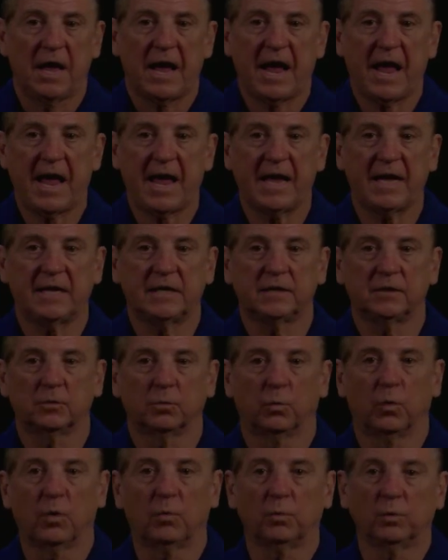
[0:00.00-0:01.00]
And
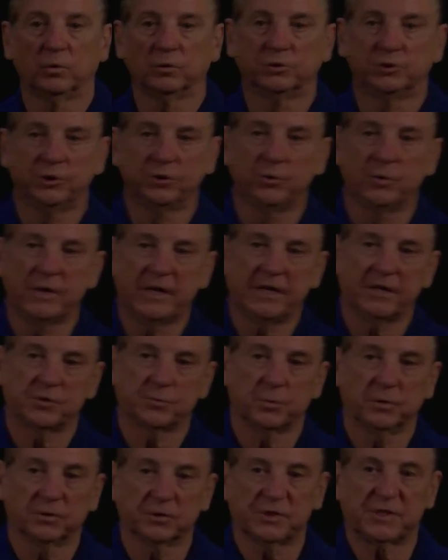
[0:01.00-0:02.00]
what we'll do is
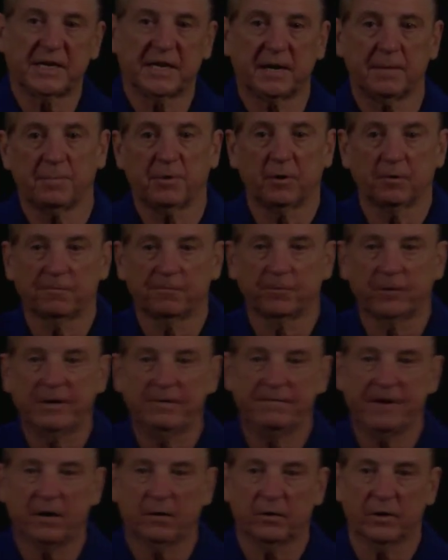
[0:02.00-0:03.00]
we'll set up our free
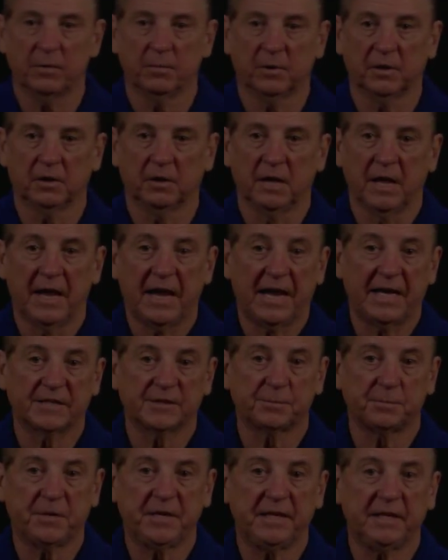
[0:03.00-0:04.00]
variable as
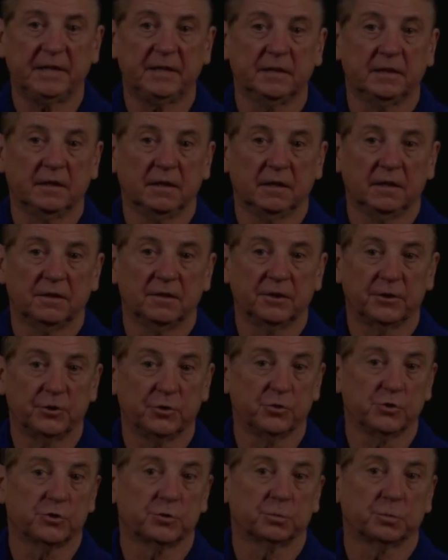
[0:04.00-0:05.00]
being the
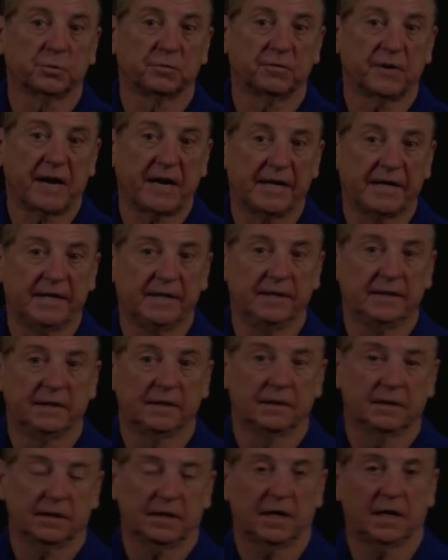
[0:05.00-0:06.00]
user provided
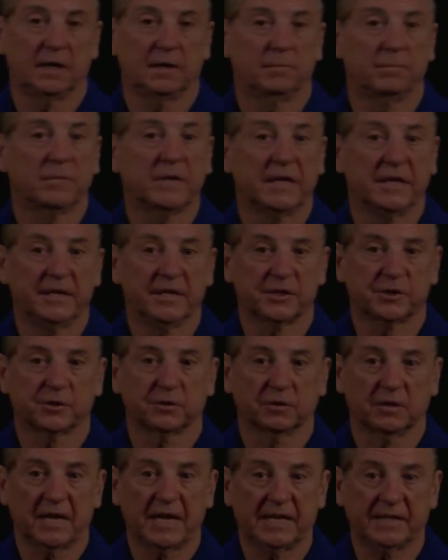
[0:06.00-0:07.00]

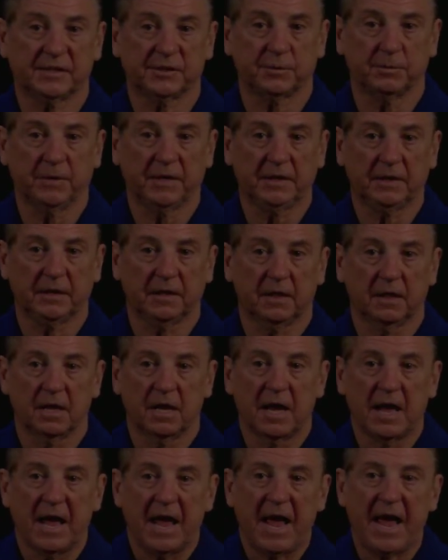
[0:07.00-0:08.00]
initial estimate.
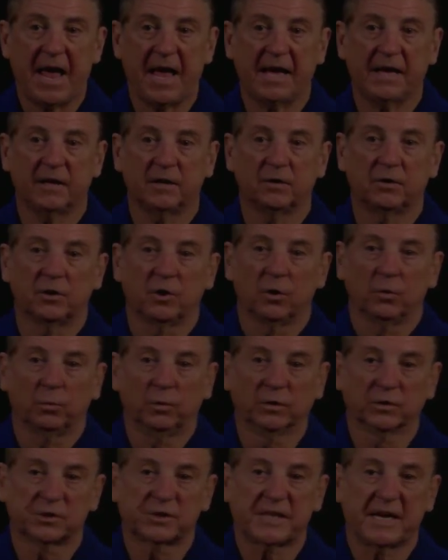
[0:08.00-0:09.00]
And
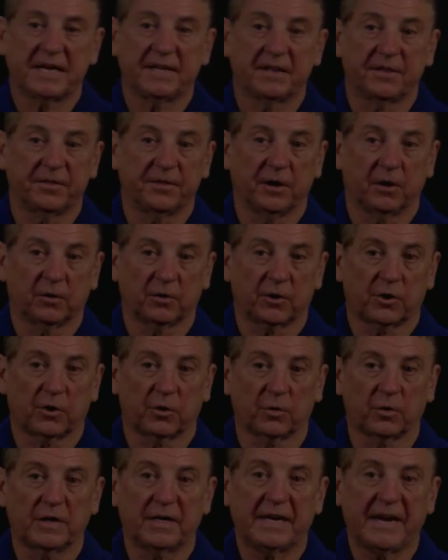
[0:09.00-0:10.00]
we'll say that our
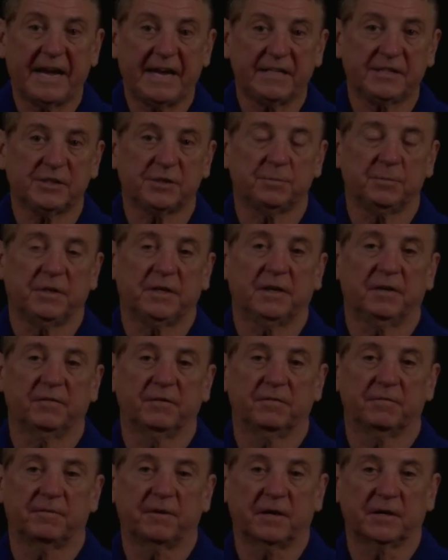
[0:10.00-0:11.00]
current estimate of the
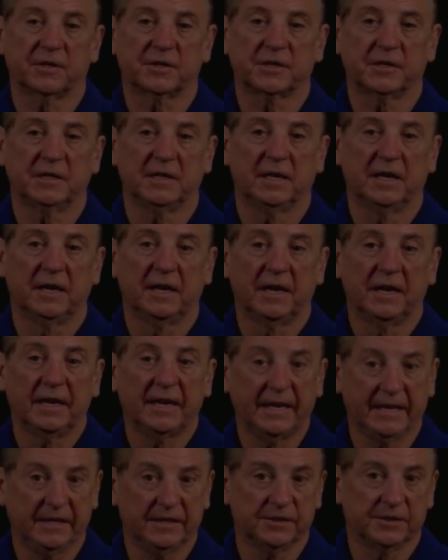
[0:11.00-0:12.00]
function
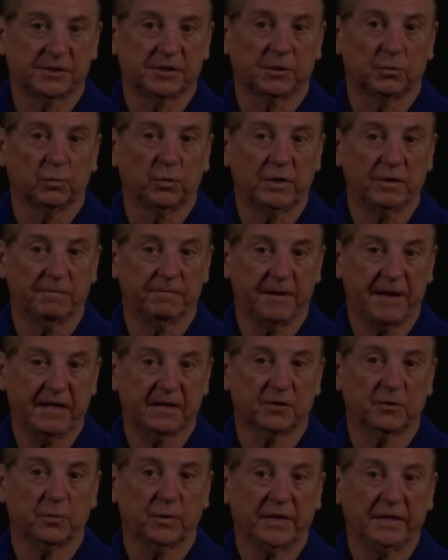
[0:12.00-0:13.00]
is we
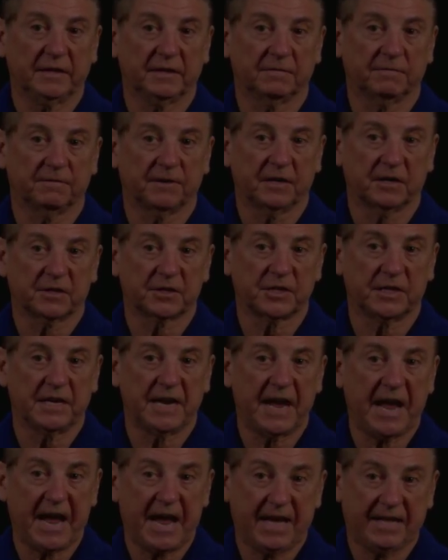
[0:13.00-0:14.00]
evaluate the function
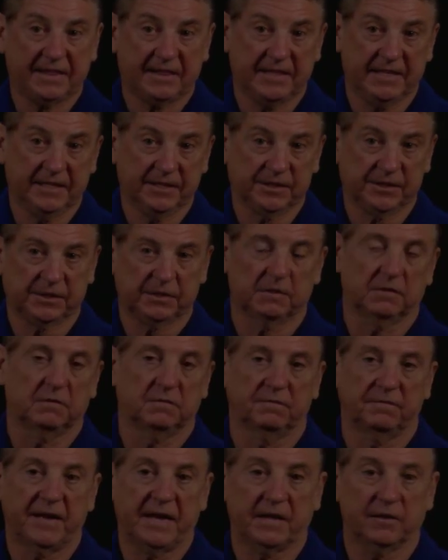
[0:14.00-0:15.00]
at this
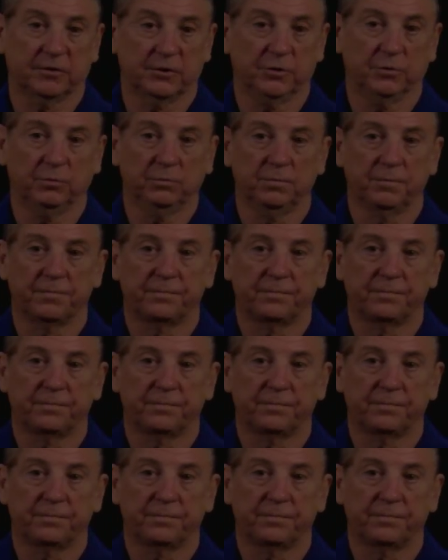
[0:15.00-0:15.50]
value.